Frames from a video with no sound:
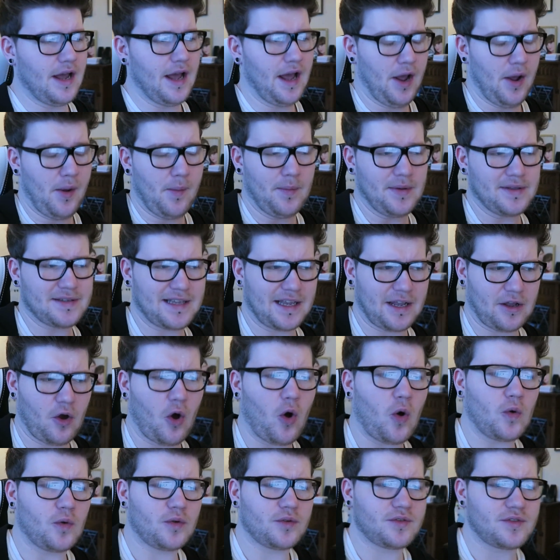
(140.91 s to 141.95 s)
It's
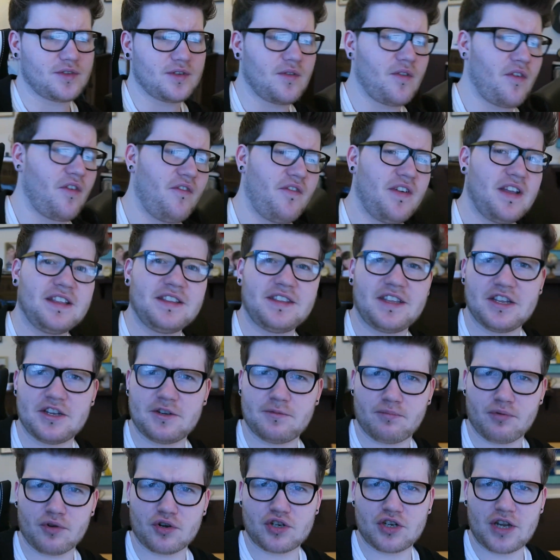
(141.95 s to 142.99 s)
like old
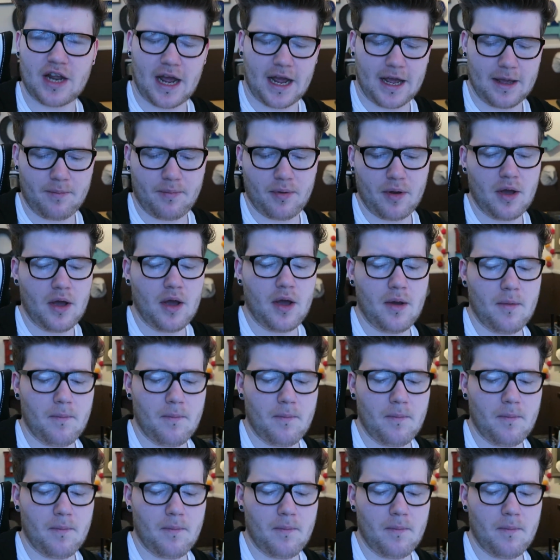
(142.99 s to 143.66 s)
vintage brush type,